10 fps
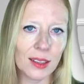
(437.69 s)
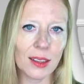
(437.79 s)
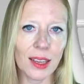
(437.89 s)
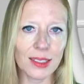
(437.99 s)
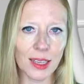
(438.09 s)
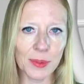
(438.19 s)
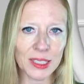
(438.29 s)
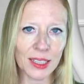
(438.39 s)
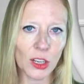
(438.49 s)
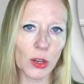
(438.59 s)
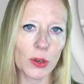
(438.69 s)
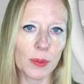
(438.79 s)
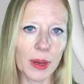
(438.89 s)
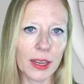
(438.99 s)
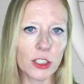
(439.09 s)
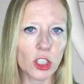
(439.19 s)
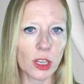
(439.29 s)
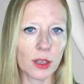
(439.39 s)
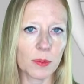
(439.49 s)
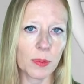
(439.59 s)
The enzyme is encoded by a
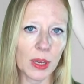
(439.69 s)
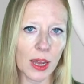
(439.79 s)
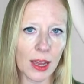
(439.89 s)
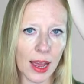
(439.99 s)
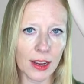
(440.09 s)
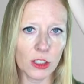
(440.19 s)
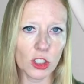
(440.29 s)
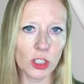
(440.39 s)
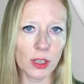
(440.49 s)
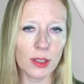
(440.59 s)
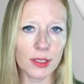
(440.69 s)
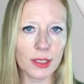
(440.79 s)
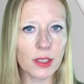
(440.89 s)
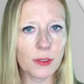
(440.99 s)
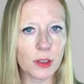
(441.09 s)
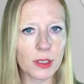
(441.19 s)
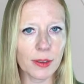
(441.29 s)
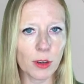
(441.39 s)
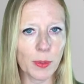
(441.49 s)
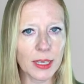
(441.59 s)
gene, PAH. This is the first
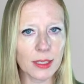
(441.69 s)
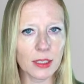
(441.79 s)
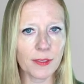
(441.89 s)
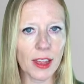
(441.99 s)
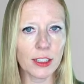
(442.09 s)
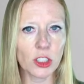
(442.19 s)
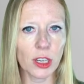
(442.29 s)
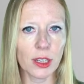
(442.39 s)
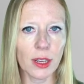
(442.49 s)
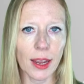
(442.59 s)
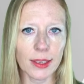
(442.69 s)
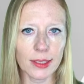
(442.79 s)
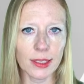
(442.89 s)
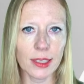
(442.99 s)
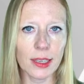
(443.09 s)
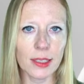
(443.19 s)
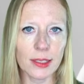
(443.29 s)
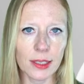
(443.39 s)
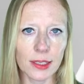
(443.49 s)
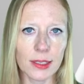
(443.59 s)
several bases of that gene, ACT,
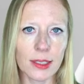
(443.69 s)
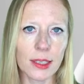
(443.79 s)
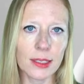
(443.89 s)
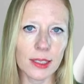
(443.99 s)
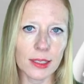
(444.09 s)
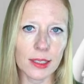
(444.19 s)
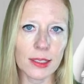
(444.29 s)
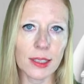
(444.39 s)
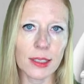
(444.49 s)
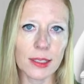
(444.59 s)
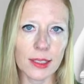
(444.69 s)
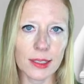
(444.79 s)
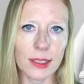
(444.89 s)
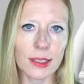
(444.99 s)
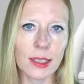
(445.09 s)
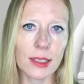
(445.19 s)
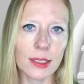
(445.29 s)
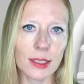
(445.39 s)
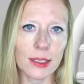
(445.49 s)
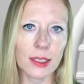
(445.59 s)
CTC, TTC, TCC,
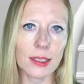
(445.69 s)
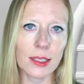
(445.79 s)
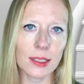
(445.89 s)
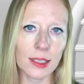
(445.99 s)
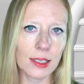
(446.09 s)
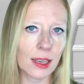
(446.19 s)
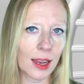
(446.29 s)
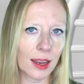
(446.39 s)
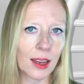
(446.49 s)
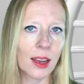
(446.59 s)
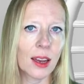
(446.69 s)
TCC, CTA.